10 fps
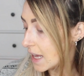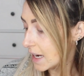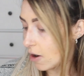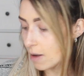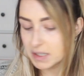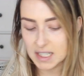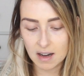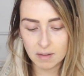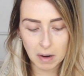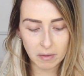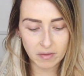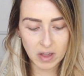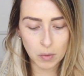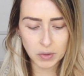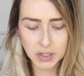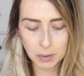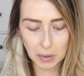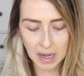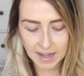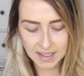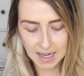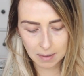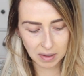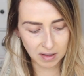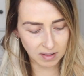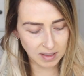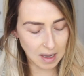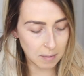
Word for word: Now I'm starting my review super late today because